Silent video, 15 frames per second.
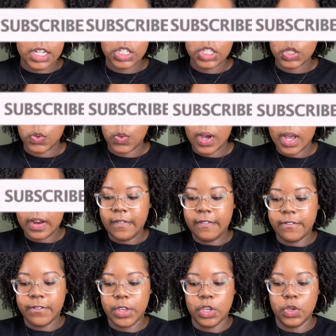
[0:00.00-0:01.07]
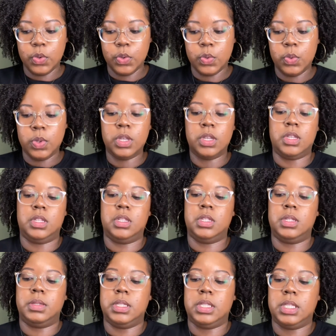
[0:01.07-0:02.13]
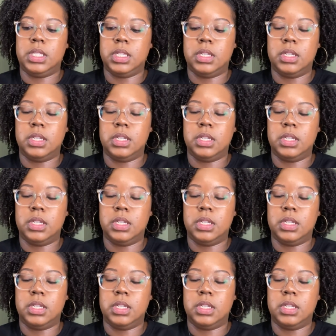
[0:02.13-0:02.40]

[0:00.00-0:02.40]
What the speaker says: quite a few. Let's see.